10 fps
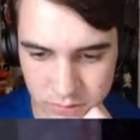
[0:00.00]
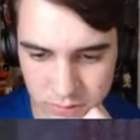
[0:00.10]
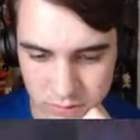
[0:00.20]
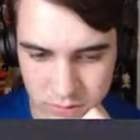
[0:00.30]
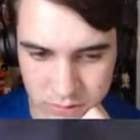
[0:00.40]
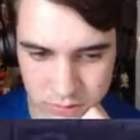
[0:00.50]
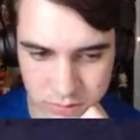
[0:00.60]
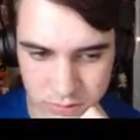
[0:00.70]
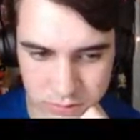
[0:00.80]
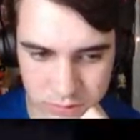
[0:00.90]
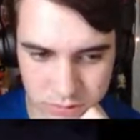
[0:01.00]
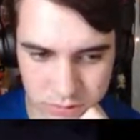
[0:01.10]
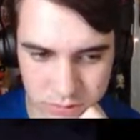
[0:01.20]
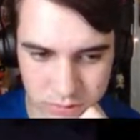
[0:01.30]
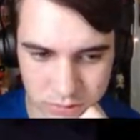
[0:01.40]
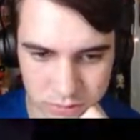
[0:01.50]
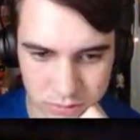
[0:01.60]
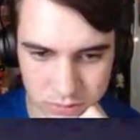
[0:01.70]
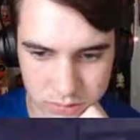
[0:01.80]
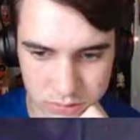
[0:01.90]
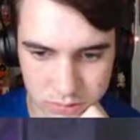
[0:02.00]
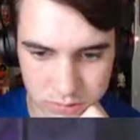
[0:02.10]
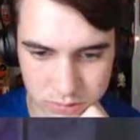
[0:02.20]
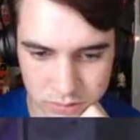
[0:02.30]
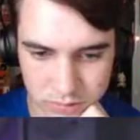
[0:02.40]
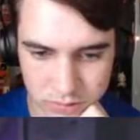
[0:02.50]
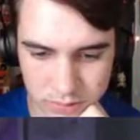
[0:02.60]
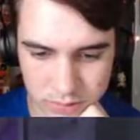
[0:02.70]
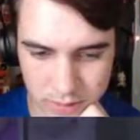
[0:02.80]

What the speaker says: (no one is talking)